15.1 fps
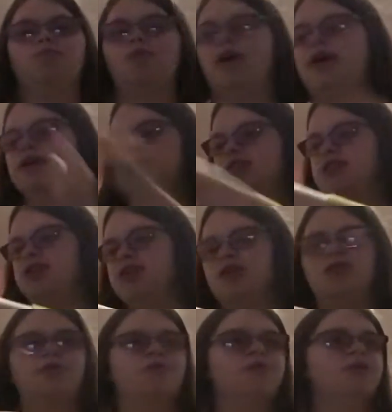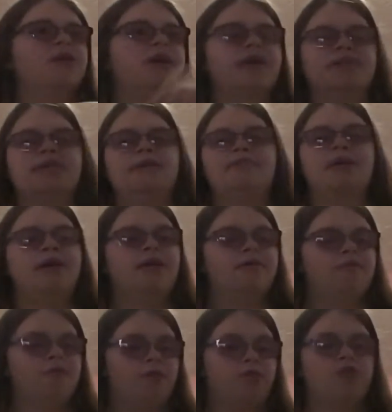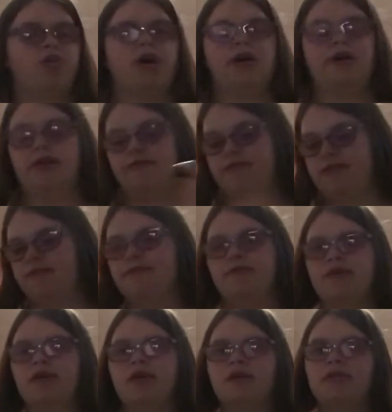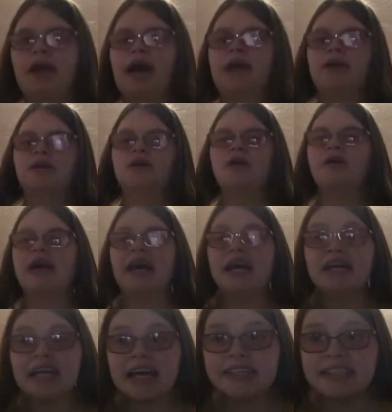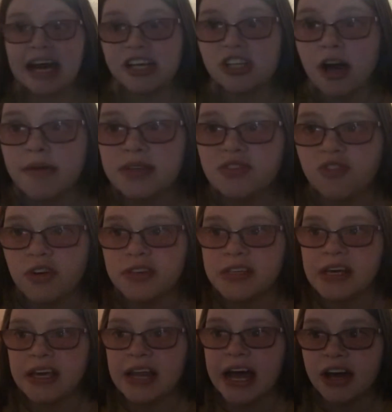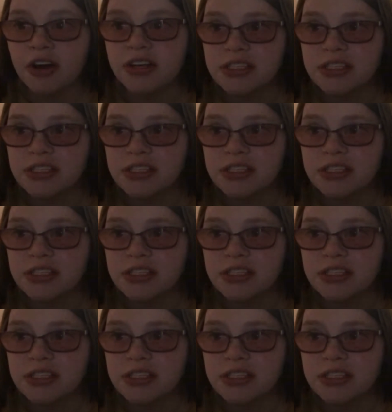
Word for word: one, two, eczema, fourth Shawn, and fifth that. Okay, it is actually almost 14. I could